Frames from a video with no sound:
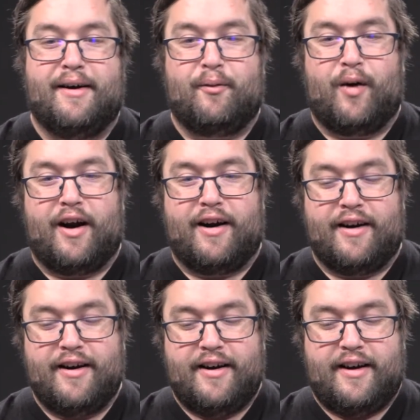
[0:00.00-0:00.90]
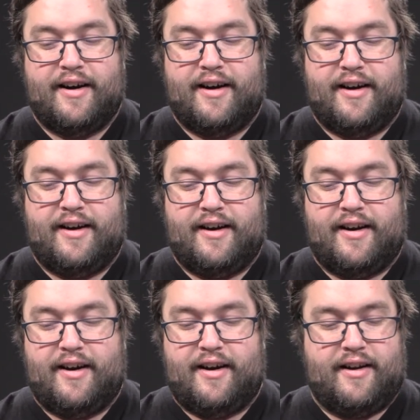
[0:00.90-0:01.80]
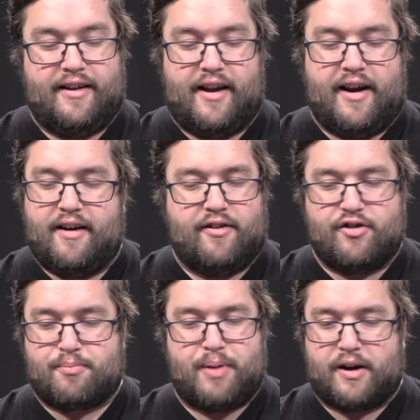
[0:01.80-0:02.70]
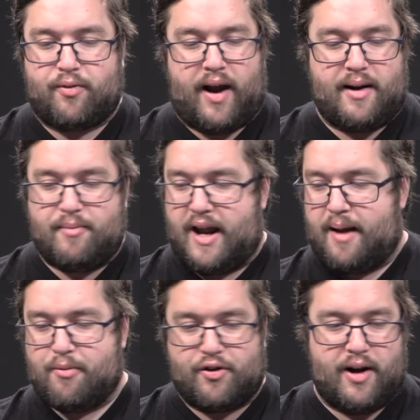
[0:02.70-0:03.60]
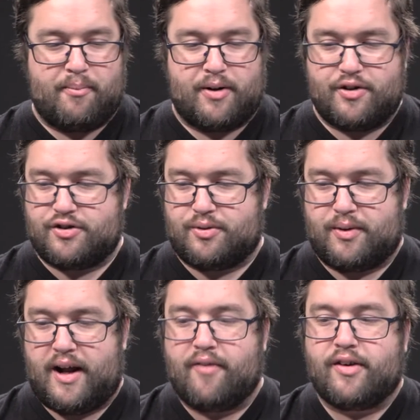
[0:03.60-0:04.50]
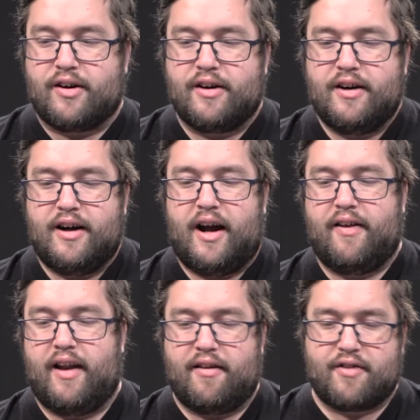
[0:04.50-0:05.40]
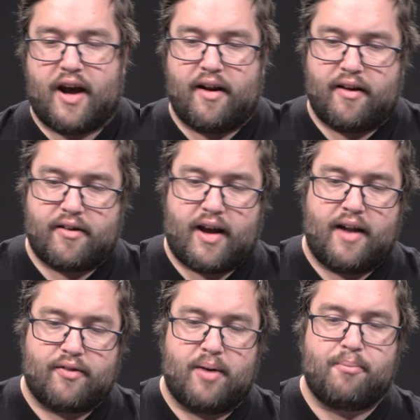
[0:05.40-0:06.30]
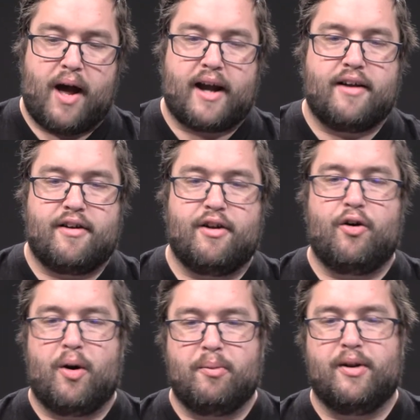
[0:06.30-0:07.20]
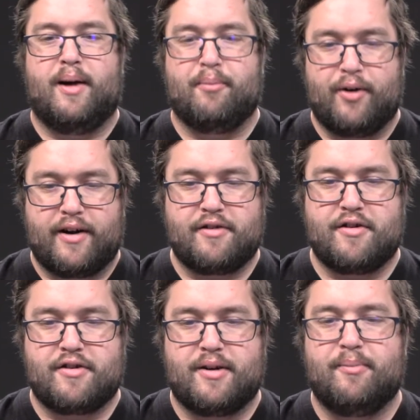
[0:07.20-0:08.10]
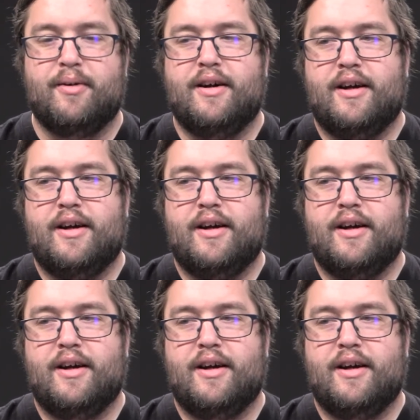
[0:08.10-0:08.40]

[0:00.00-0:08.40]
where they just picked random names or numbers or whatever, and then it's kind of come back into the normal numbering system.